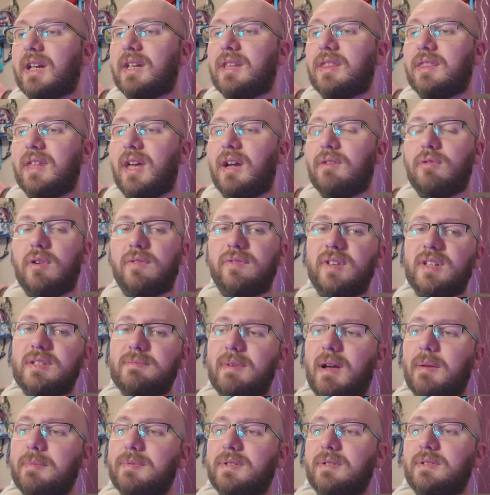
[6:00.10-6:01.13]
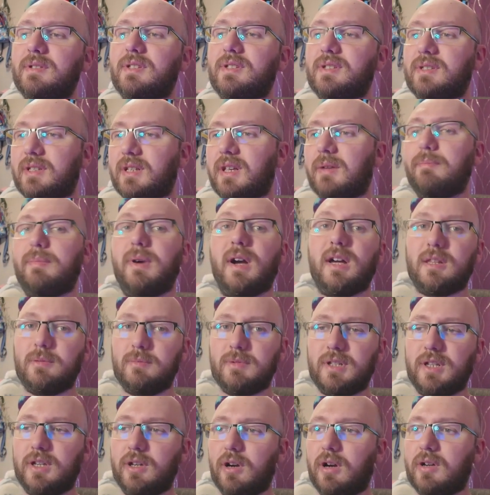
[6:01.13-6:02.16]
their roughness maps and compare them
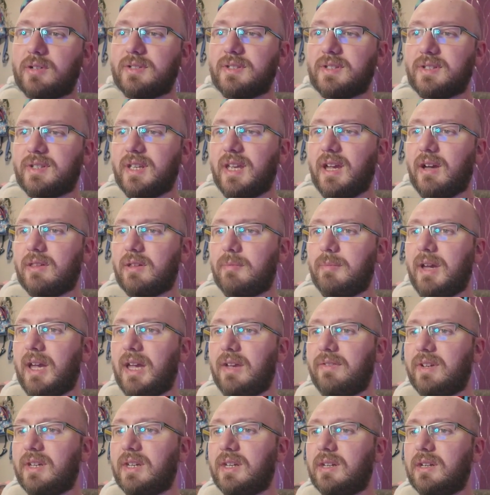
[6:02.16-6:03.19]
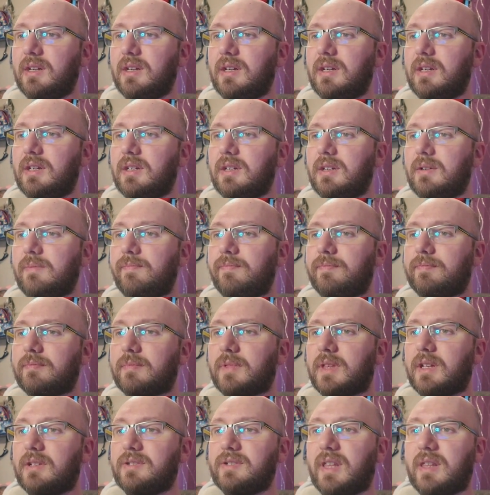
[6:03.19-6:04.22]
to yours and see how they're behaving.
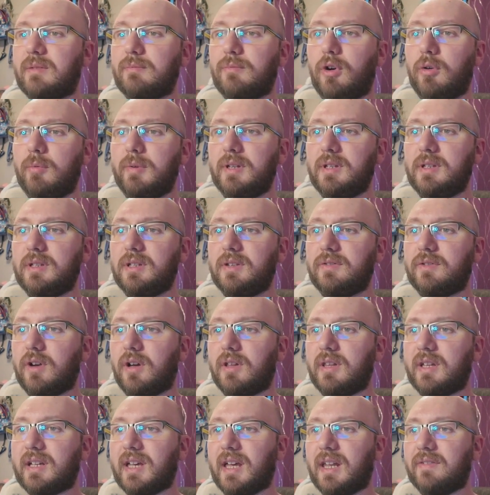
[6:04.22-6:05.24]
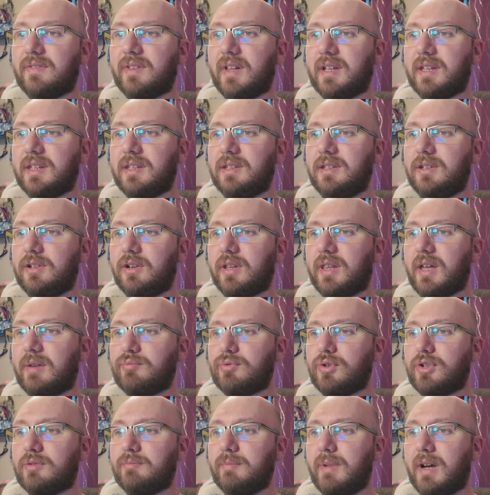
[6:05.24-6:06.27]
Because at the moment you've got the kind of like, you've got that
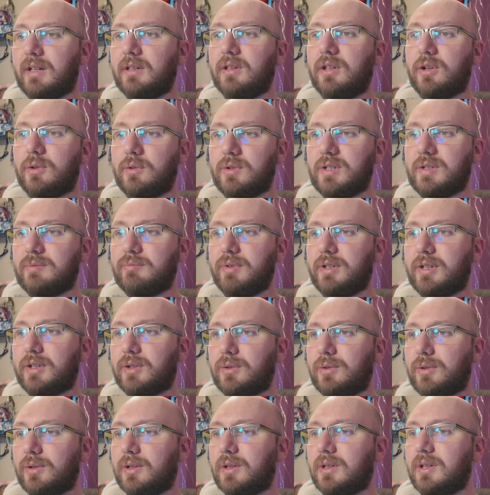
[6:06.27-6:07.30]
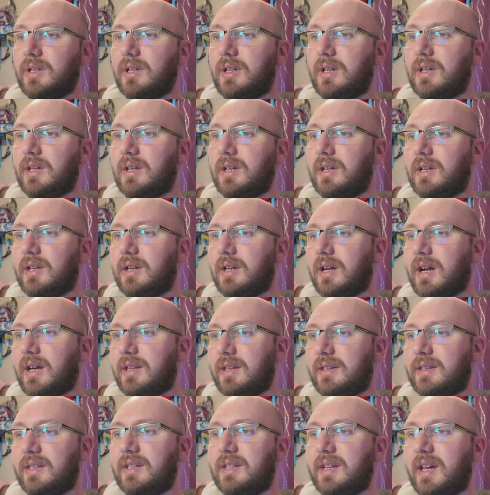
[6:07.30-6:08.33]
brushed metal look, which is pretty cool, and
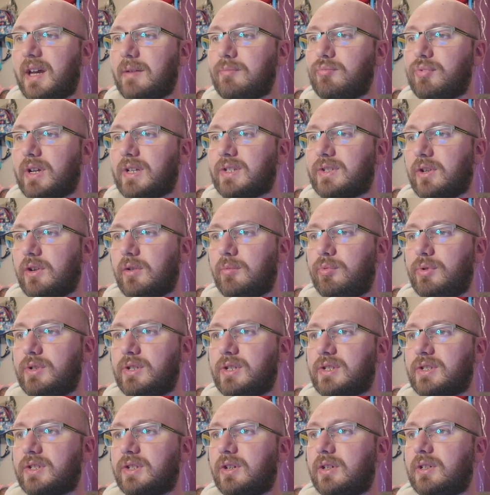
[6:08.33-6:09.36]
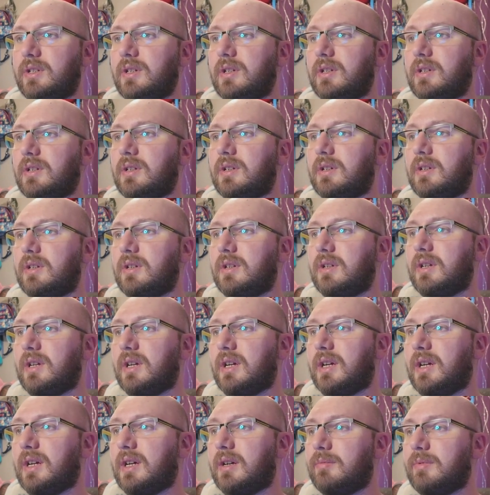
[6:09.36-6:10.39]
then the dirt breaks it up, which is good.
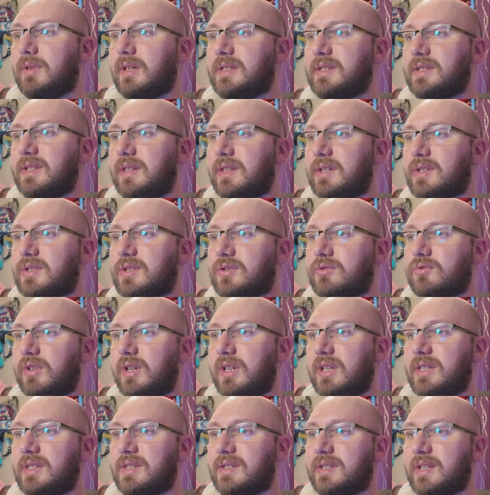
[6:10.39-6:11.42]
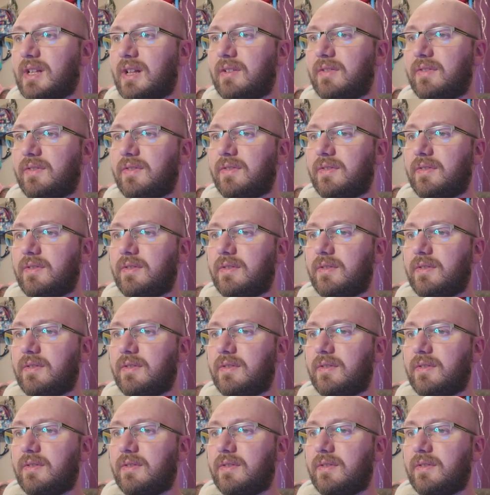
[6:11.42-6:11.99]
But let's see, the screen itself,